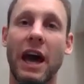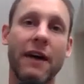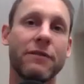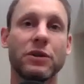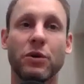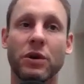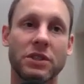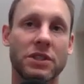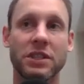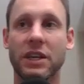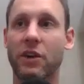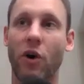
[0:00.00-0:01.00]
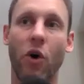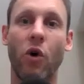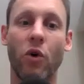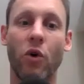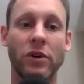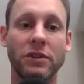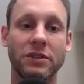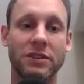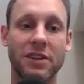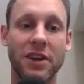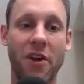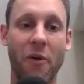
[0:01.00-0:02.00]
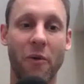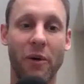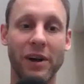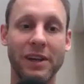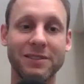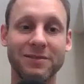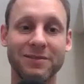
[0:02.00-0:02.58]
afterwards that said, "Oh, what?"